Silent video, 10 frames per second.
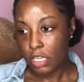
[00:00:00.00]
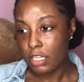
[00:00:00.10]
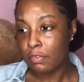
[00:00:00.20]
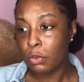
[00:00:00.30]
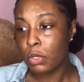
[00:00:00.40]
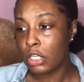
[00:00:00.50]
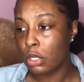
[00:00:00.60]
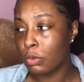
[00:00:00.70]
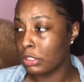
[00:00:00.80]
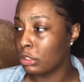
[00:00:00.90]
if you want to
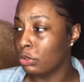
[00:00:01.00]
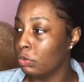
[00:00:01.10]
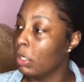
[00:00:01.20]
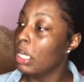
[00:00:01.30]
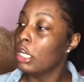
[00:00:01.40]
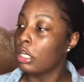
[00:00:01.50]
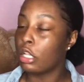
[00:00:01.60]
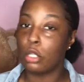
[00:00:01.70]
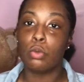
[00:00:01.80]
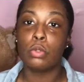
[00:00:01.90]
go into
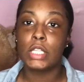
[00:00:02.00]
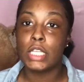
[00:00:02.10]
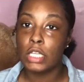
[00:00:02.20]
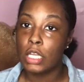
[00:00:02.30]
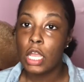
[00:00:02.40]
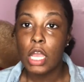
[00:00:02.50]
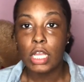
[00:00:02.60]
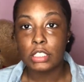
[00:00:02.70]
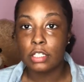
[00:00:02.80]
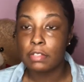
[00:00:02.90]
clothing
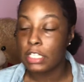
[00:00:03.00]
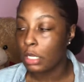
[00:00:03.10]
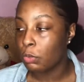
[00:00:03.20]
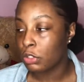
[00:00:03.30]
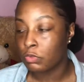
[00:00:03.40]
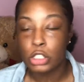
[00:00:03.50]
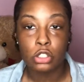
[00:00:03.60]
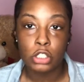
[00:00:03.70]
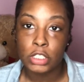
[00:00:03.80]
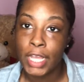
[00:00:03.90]
and stuff like that, you want to
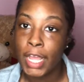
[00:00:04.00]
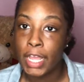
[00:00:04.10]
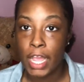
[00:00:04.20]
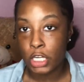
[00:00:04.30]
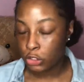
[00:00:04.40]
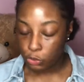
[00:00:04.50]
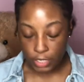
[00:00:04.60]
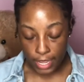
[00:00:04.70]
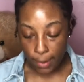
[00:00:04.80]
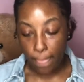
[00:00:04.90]
research that, how to do
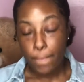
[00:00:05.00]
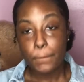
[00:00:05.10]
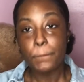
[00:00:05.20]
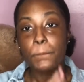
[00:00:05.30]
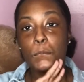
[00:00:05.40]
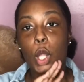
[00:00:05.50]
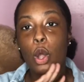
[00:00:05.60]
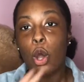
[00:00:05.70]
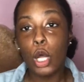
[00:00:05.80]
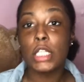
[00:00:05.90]
that,
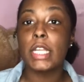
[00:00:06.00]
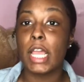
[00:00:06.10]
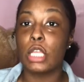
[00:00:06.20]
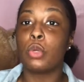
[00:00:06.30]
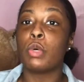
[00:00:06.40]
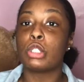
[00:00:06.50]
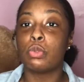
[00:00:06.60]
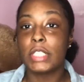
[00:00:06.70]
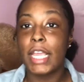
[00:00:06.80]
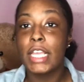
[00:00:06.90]
all of that. You want to
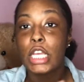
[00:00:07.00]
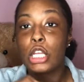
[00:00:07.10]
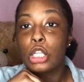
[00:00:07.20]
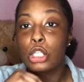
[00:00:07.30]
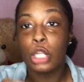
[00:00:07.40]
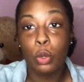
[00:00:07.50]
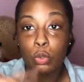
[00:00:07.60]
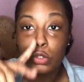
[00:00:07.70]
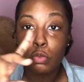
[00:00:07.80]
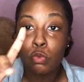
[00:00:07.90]
take
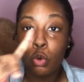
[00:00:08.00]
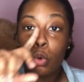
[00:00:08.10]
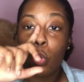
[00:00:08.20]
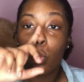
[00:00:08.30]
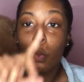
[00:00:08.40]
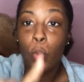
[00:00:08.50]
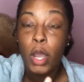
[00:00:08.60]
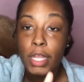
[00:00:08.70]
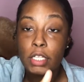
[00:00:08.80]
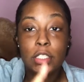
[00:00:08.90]
notes. Rule
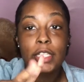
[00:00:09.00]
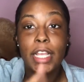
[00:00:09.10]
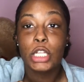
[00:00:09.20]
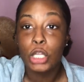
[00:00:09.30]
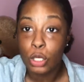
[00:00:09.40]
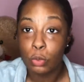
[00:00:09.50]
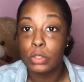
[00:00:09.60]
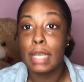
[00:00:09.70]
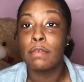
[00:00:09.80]
1, take notes. Have a